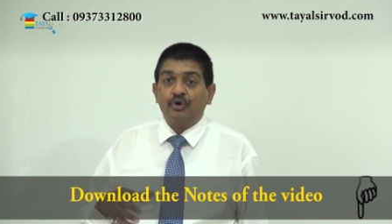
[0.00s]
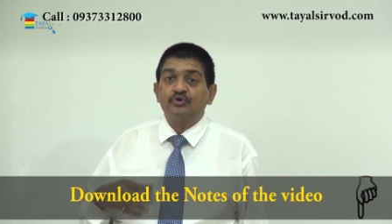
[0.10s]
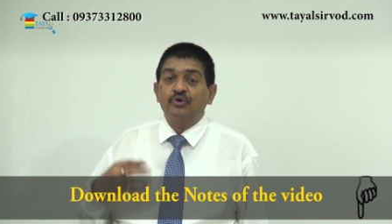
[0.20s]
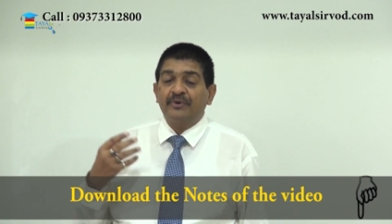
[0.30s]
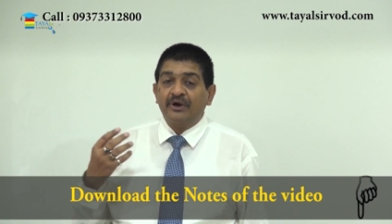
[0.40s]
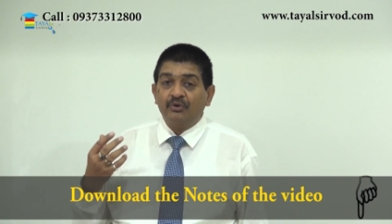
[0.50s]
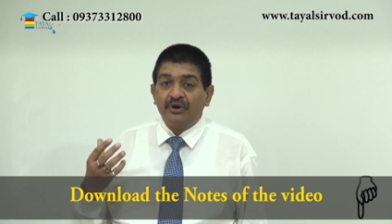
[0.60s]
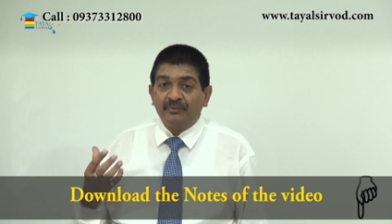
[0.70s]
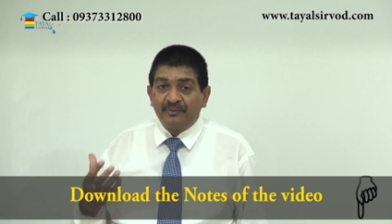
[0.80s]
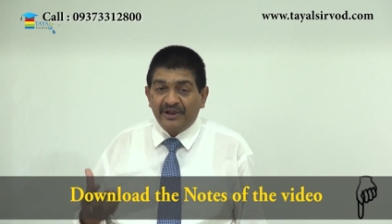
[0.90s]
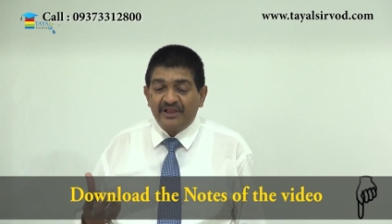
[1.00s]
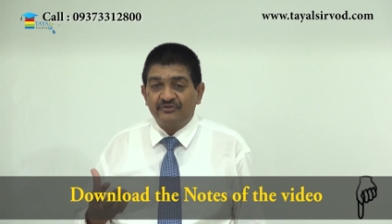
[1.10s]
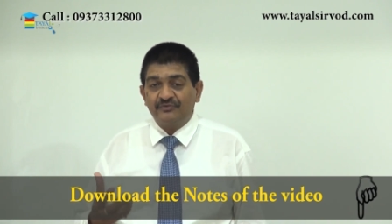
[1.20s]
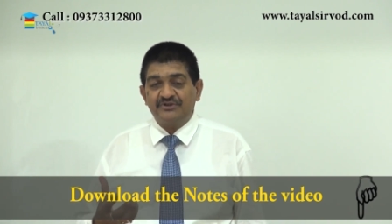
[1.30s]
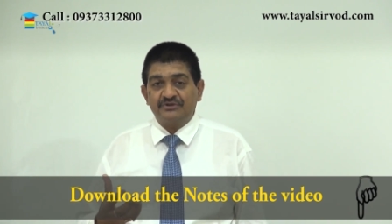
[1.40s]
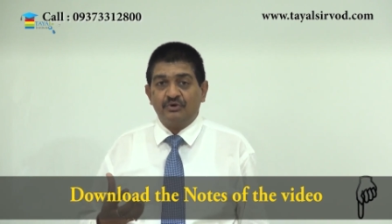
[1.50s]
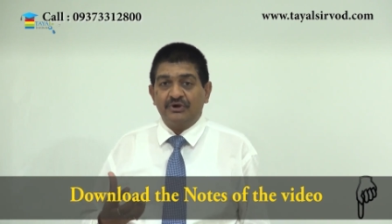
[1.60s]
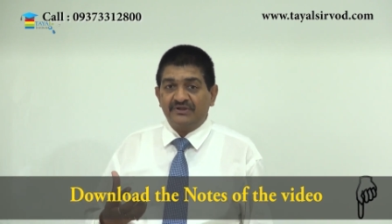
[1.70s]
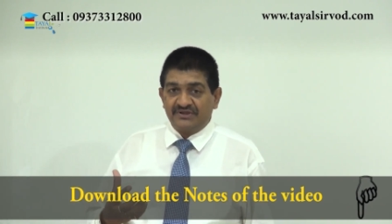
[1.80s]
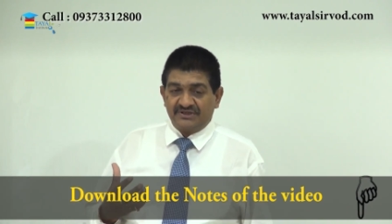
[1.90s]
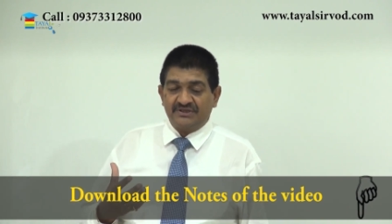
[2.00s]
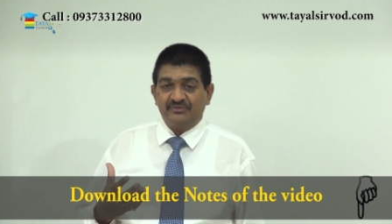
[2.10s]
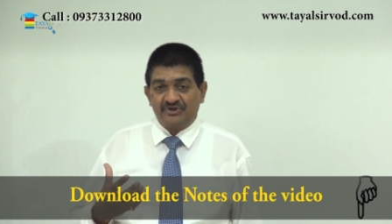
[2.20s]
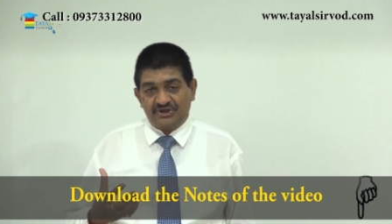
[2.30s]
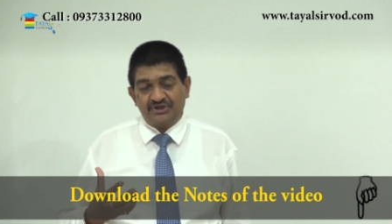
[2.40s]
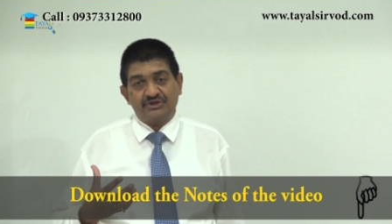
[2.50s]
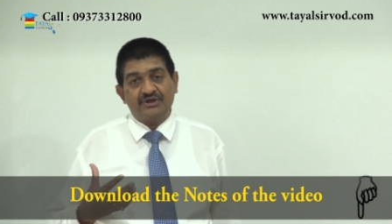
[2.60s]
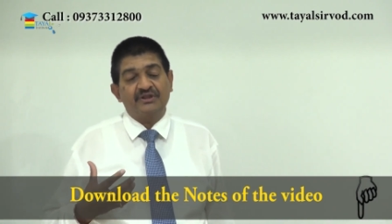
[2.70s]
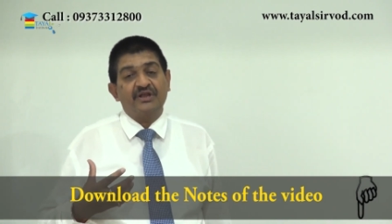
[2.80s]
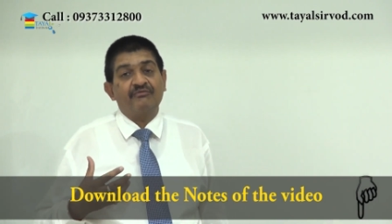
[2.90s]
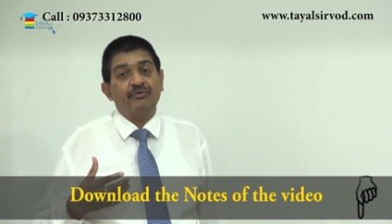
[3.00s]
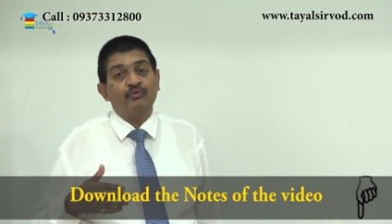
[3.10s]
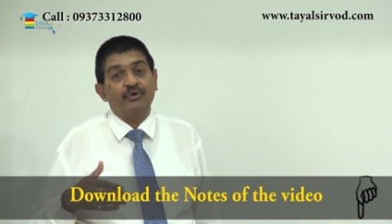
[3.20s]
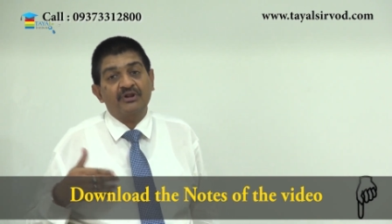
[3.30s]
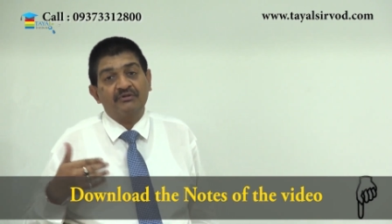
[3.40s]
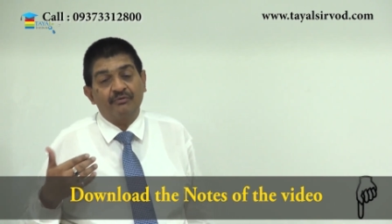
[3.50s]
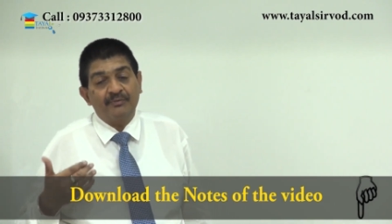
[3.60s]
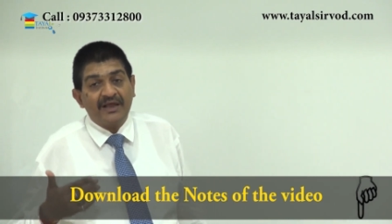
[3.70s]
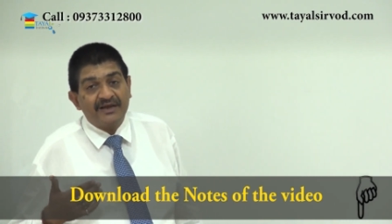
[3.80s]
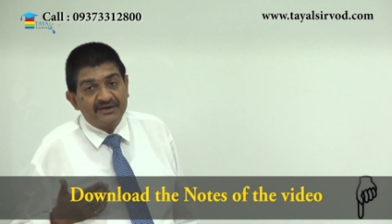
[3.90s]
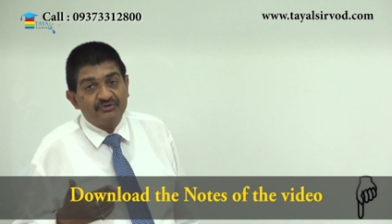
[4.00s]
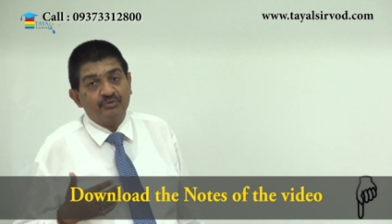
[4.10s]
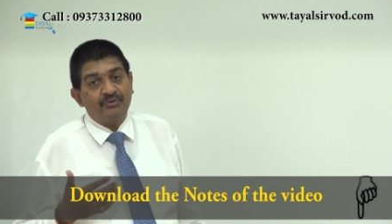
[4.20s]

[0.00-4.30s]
brought to a particular place which is called as custom station. Therefore, what are the formalities